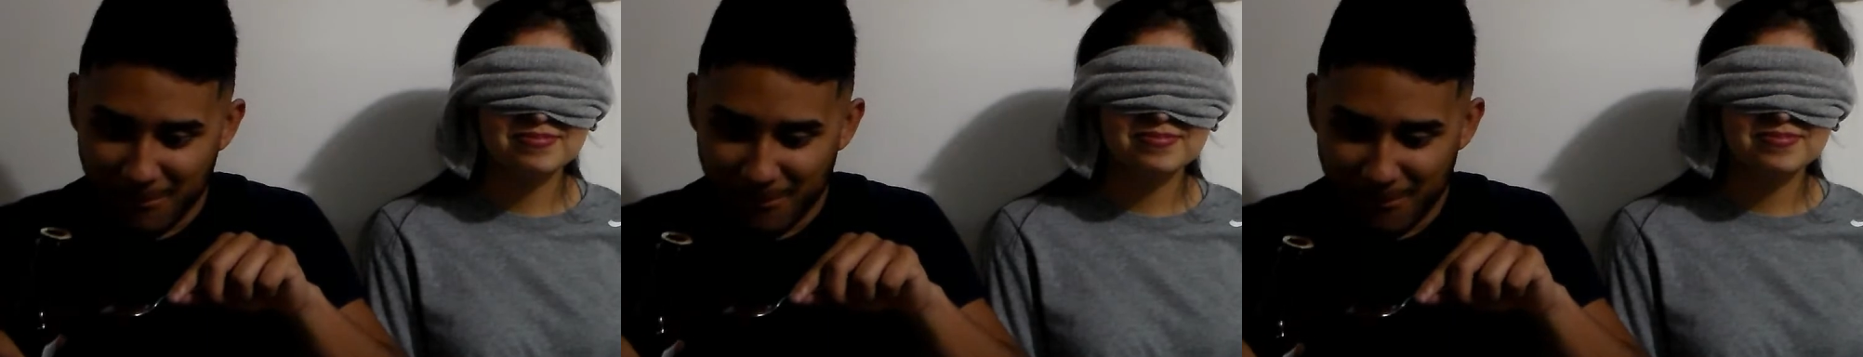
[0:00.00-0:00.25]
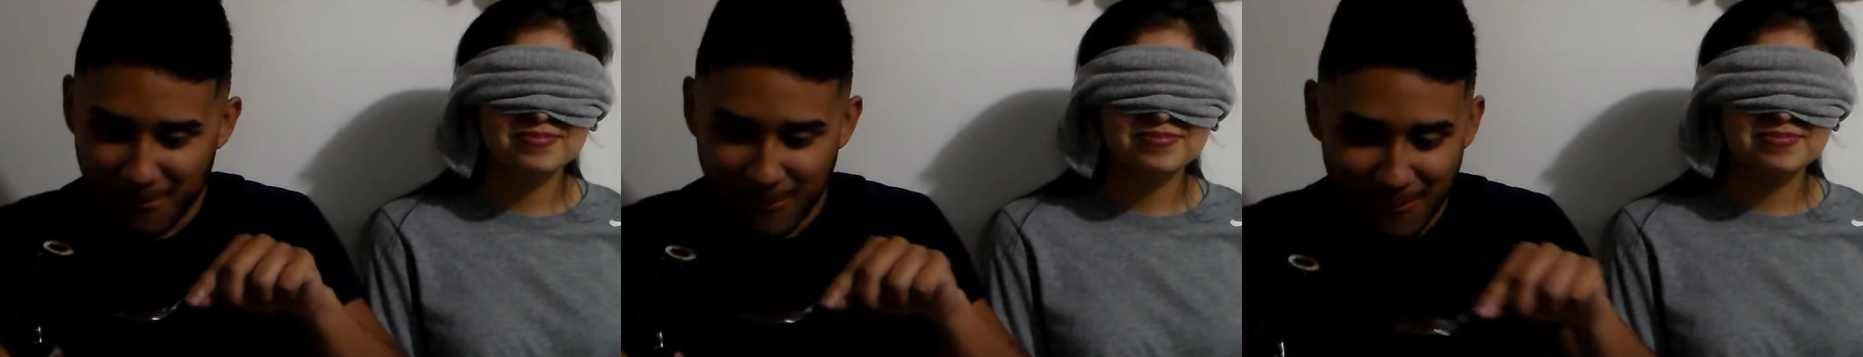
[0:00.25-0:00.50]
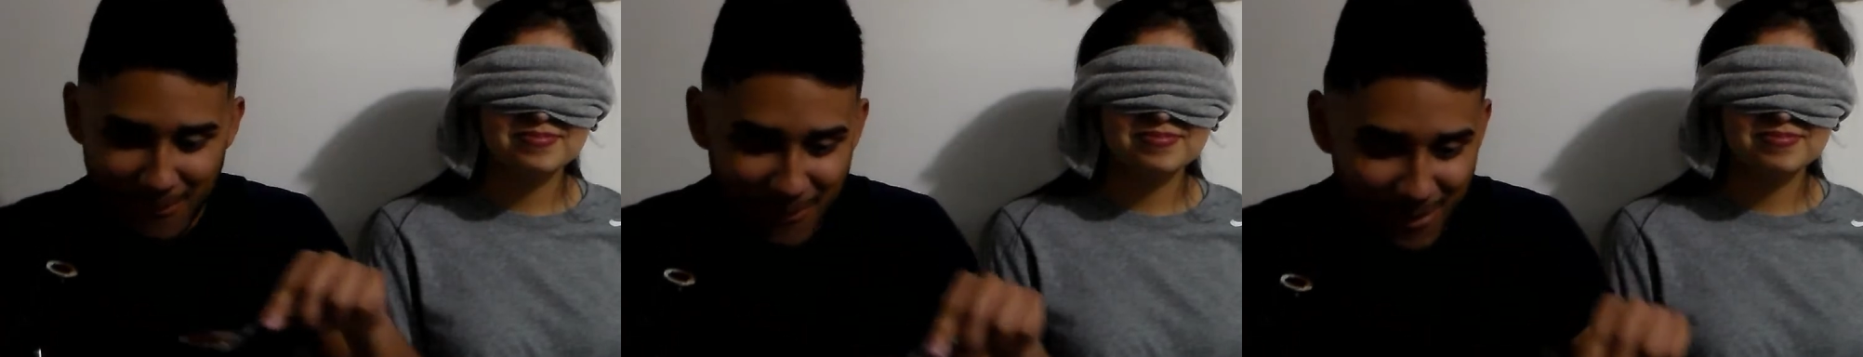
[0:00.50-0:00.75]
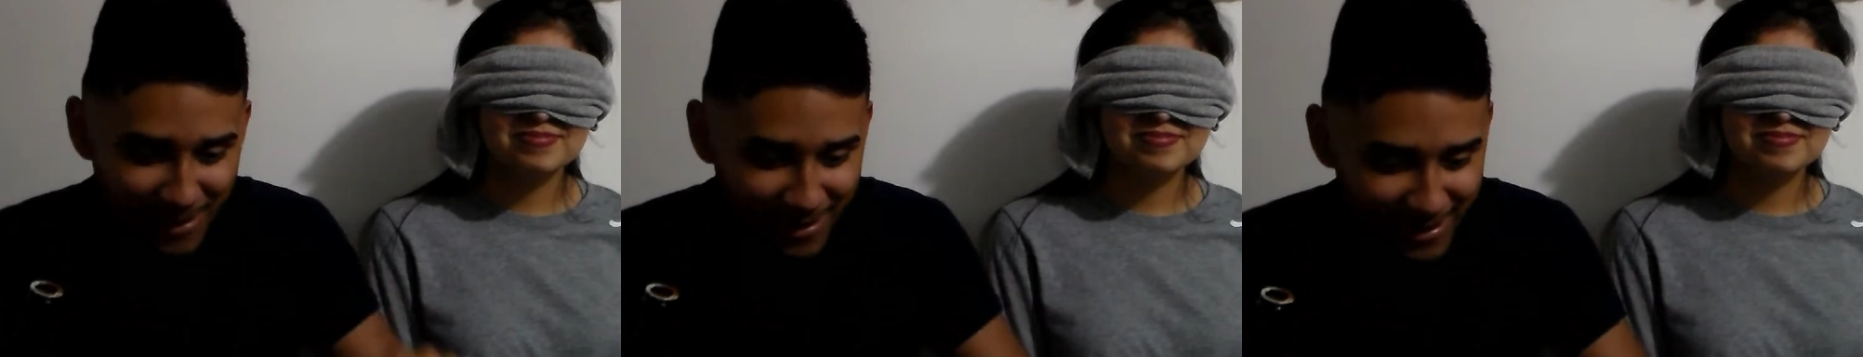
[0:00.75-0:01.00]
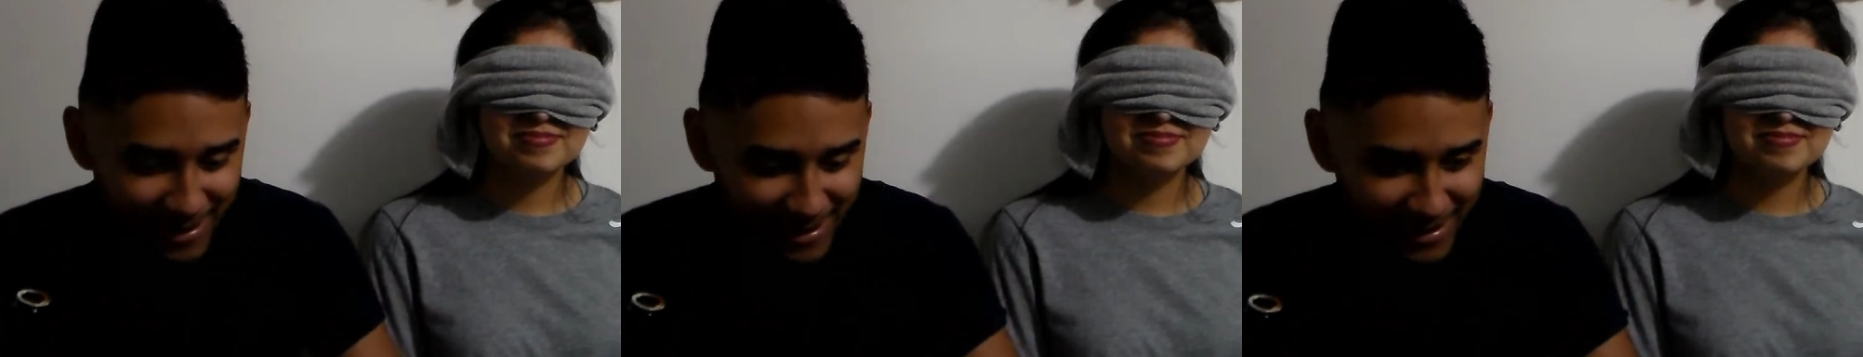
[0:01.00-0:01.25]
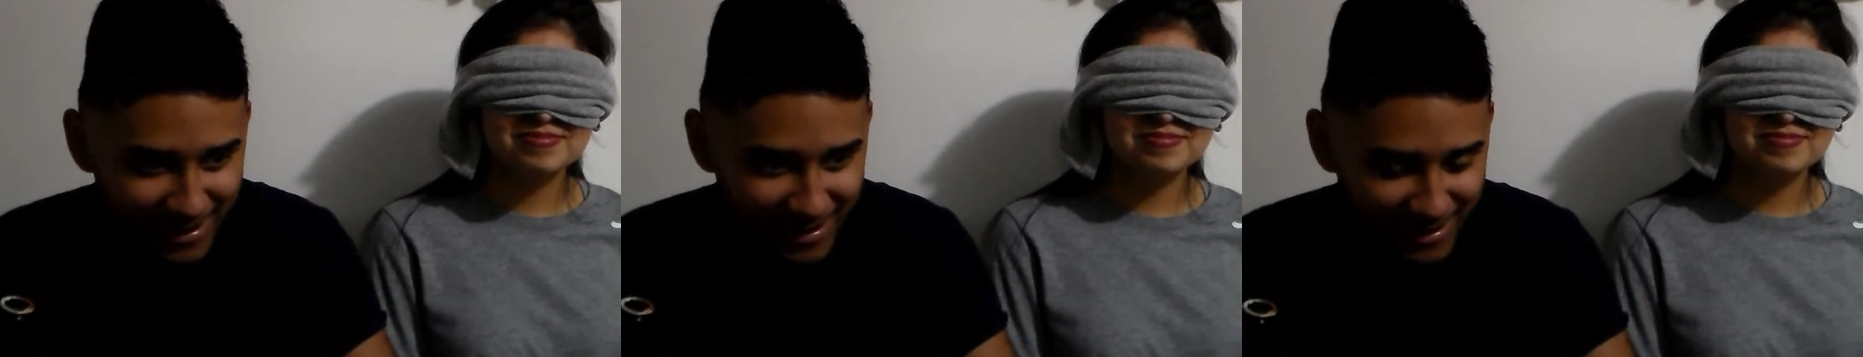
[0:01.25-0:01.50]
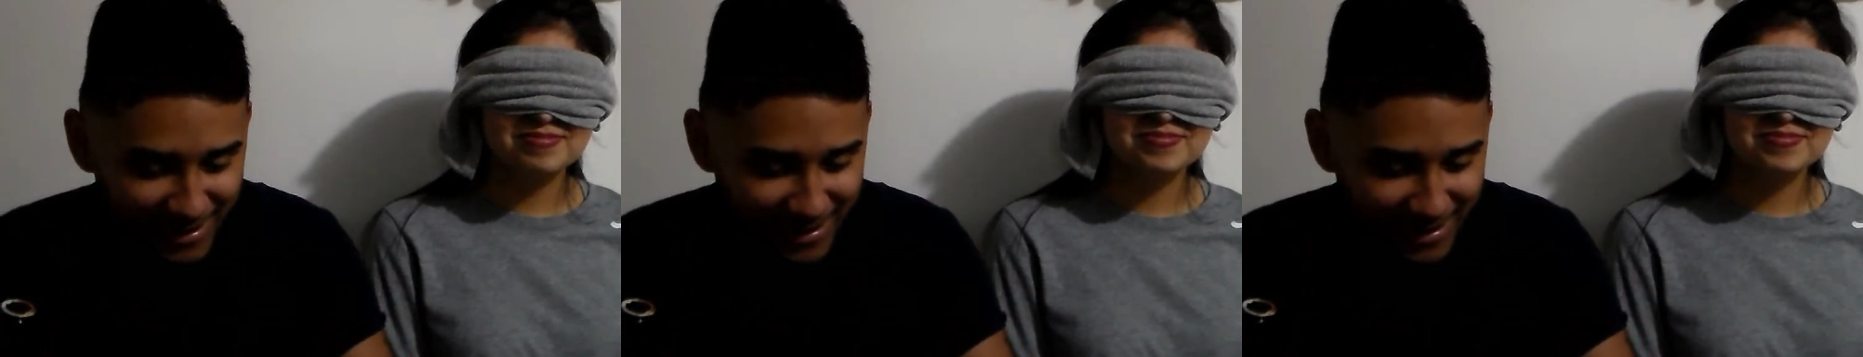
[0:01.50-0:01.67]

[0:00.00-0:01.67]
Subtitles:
No one is speaking in this clip.